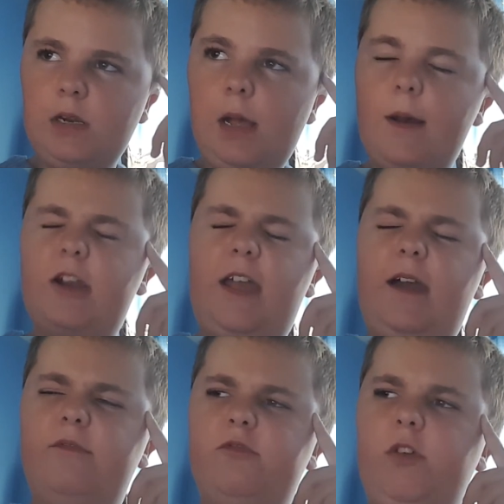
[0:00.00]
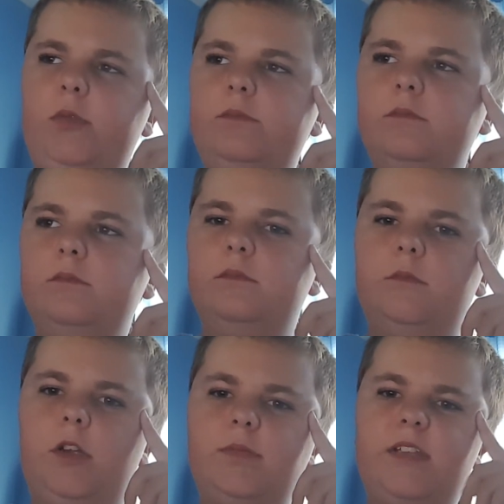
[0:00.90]
okay, I haven't wrote
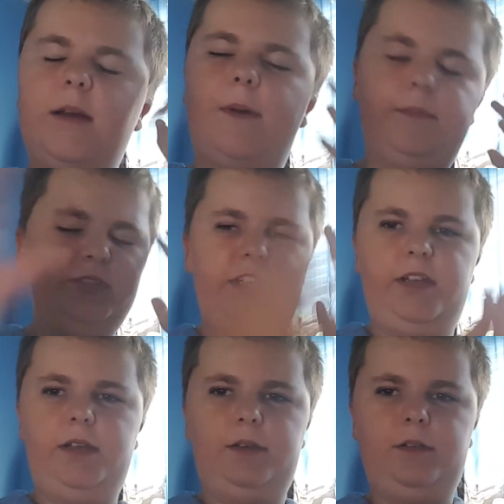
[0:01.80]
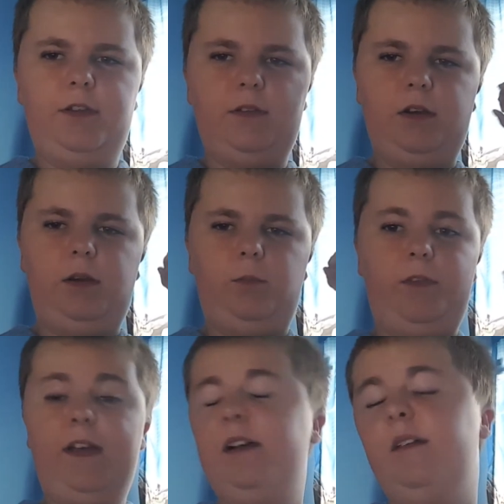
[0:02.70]
up to that, but I'm saying
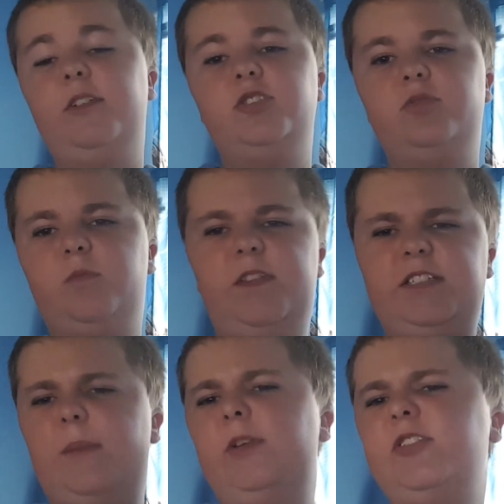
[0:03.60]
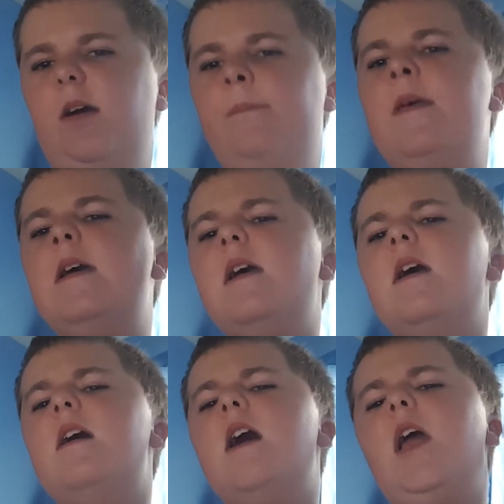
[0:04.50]
when that time does come.
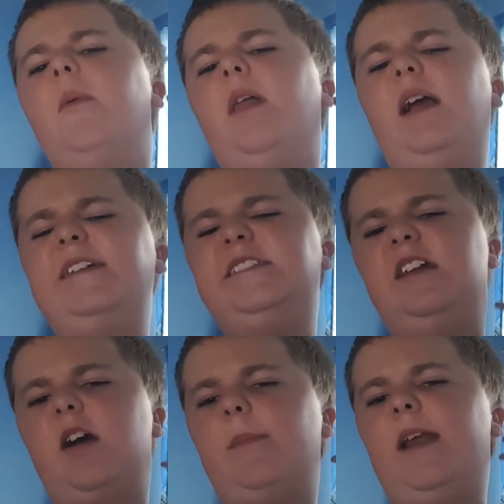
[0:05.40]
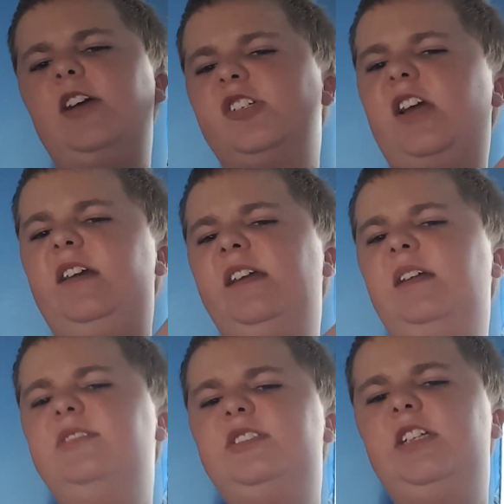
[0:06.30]
Anyway, like I said, comment hashtag
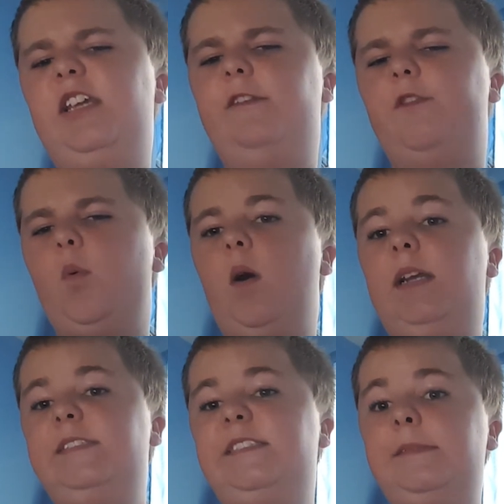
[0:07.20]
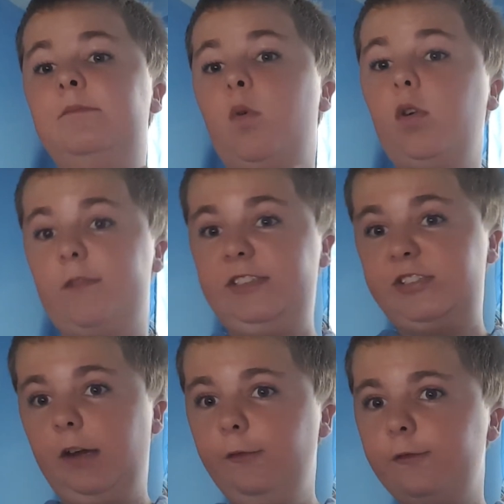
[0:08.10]
DLZ if you want to see more of this
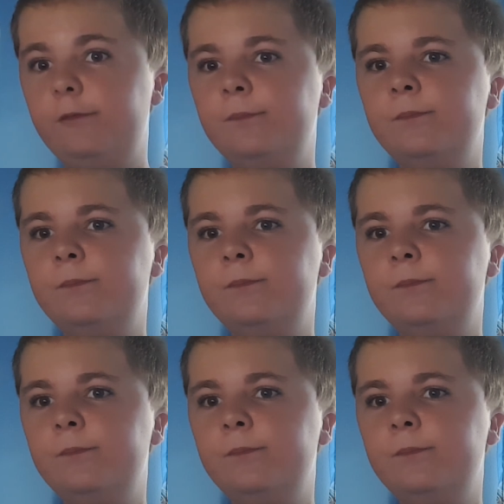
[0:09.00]
stuff.